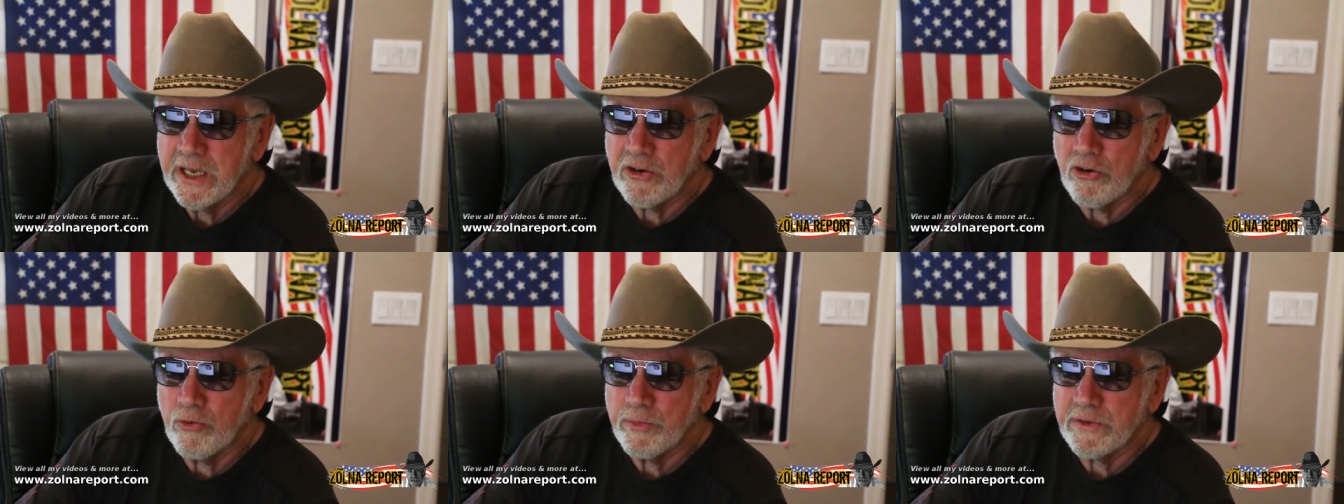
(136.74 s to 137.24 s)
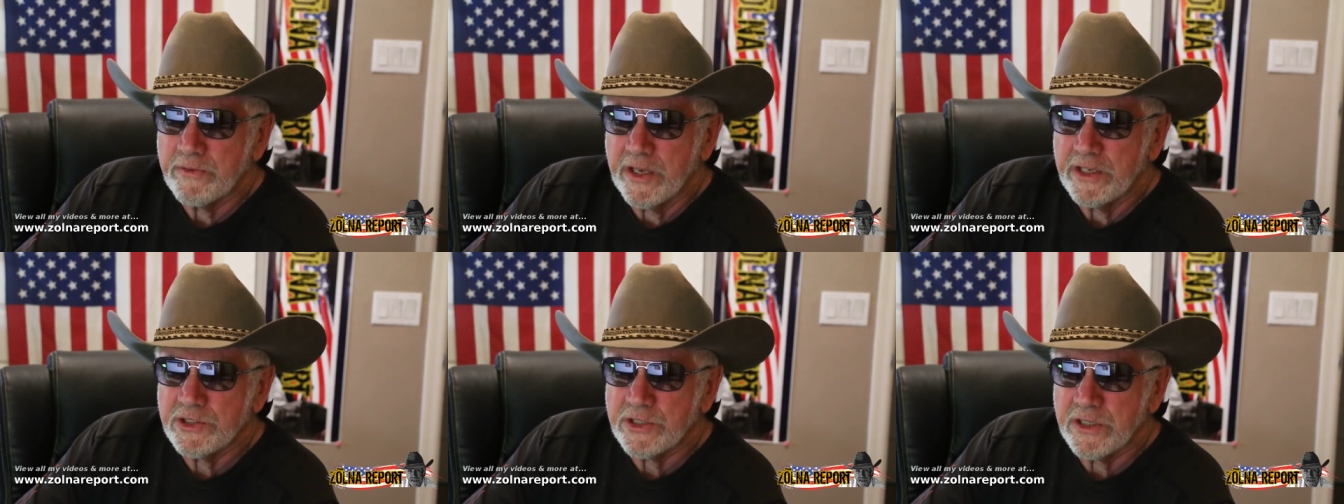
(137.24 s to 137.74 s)
and home
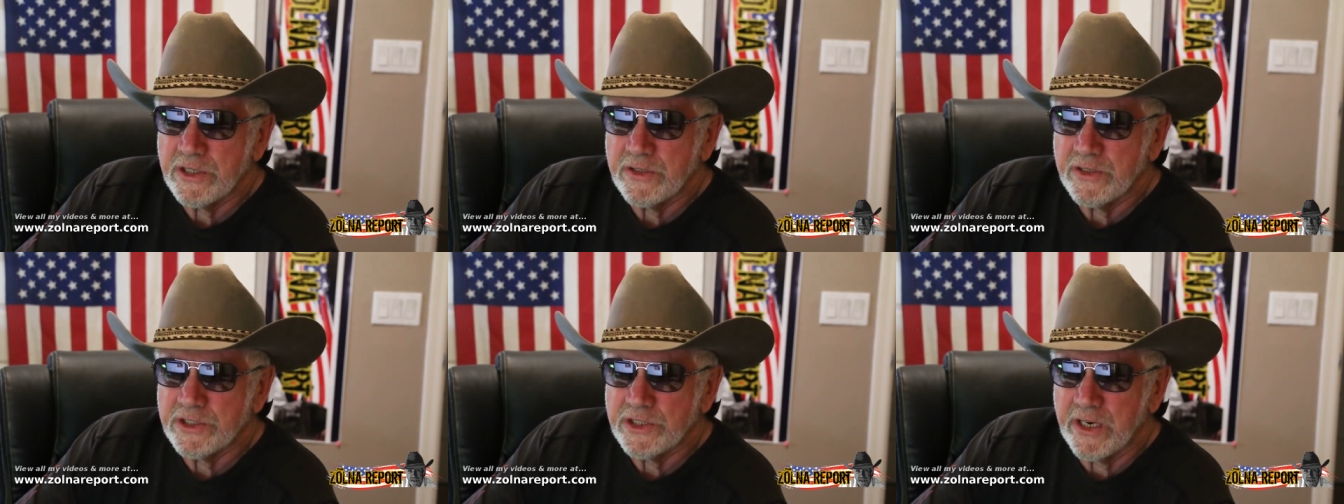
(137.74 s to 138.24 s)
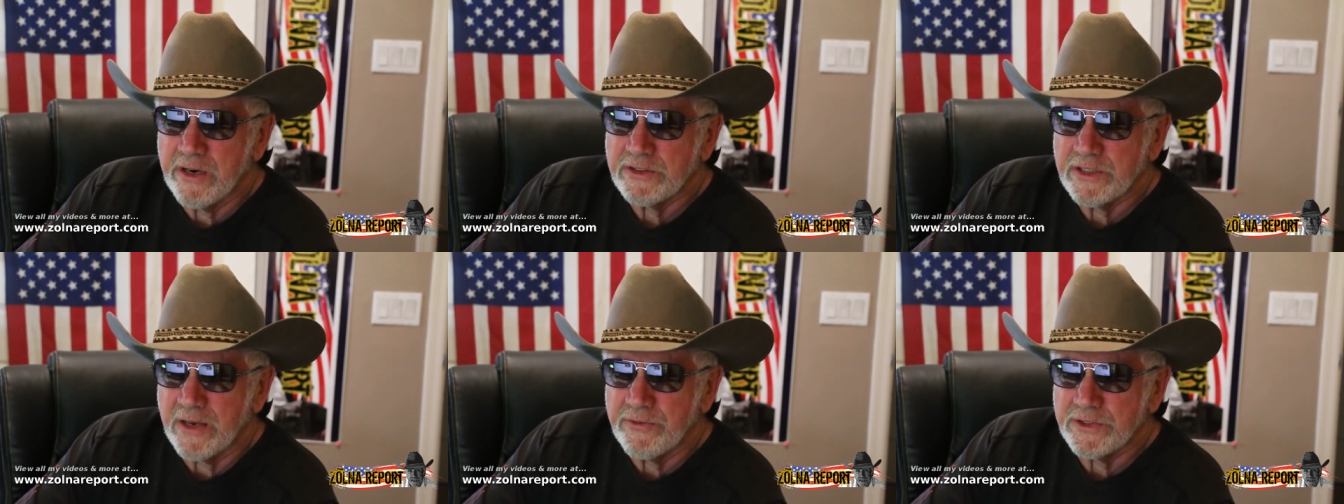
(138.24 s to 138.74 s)
invasion, the
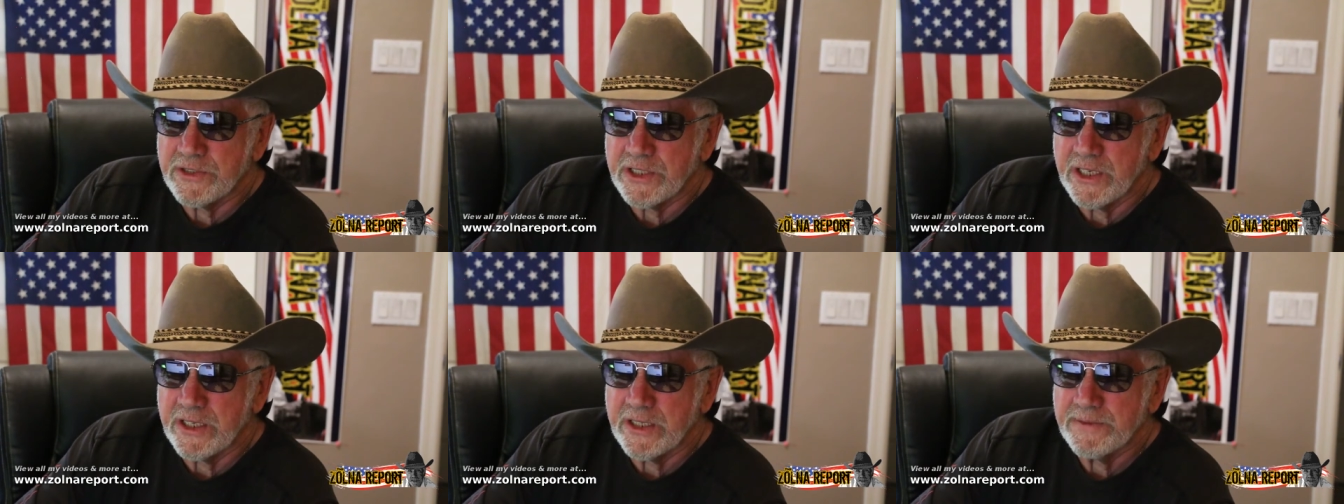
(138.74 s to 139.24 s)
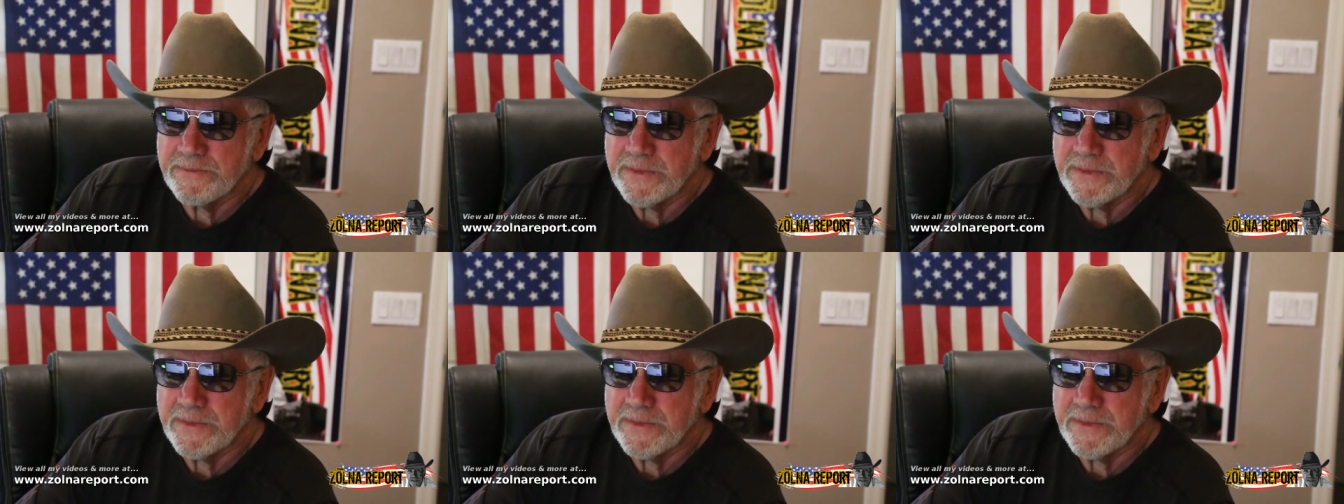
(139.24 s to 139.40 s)
sheriff's office said.